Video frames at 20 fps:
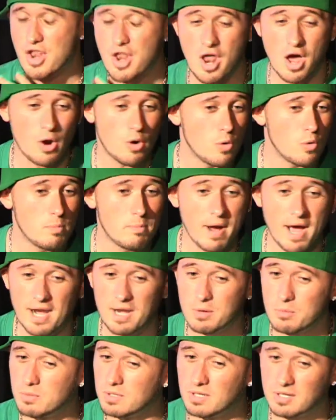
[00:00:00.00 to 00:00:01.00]

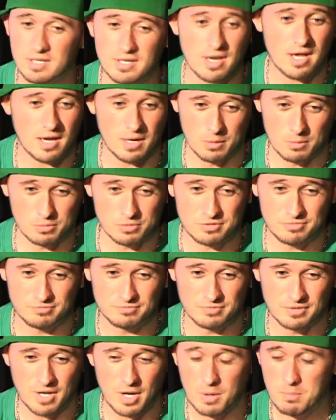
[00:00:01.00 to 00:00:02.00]
Nobody really knows.
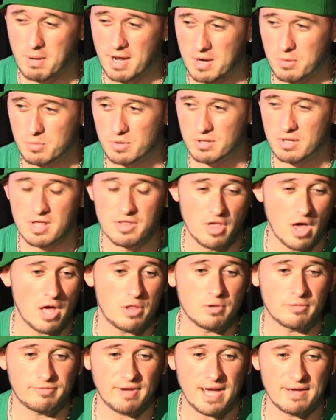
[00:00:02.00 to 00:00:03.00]
The
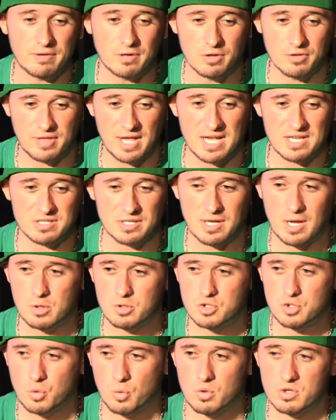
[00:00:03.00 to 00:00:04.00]
other $500,000
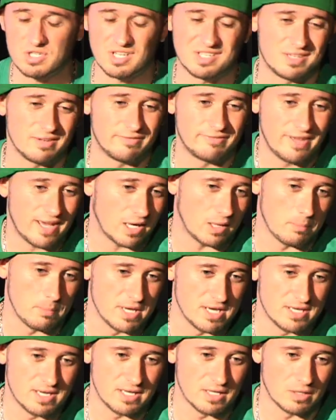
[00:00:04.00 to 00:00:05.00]
goes towards a
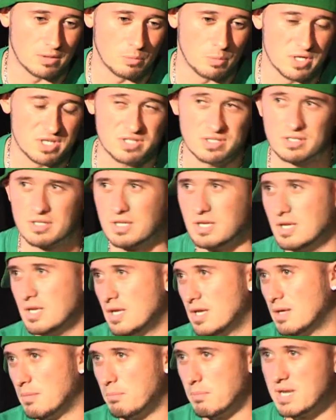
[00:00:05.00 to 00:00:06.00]
development deal, which
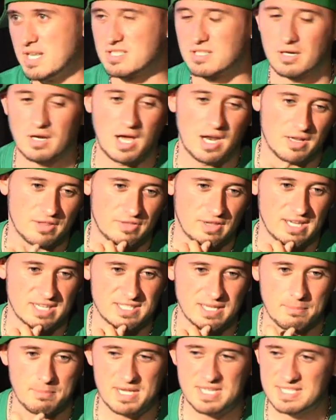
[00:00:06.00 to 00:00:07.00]
means a lot of
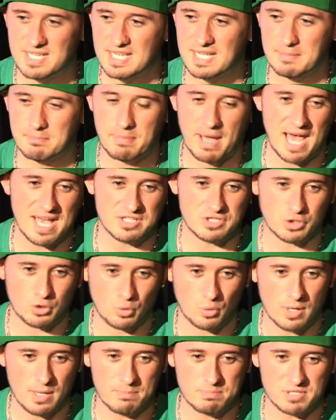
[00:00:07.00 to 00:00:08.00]
things. That means he can buy
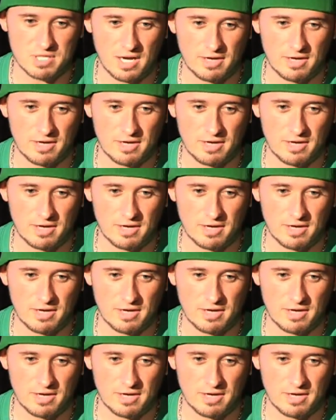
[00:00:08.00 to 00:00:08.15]
scripts